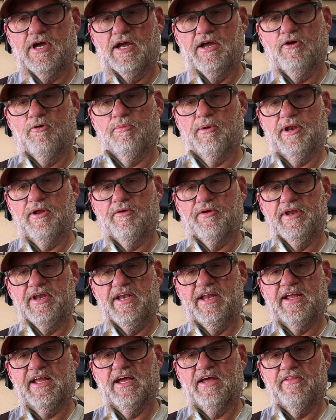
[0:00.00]
I hope I don't
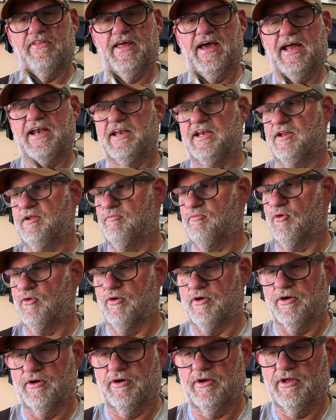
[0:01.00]
need to cut that
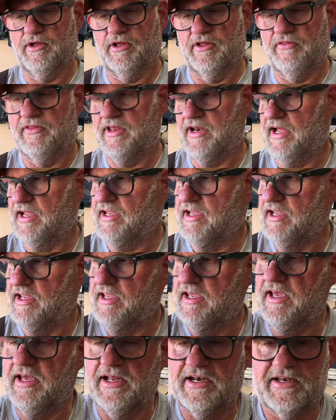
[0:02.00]
anymore, and that I
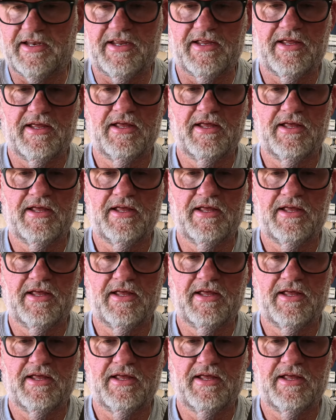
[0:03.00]
can get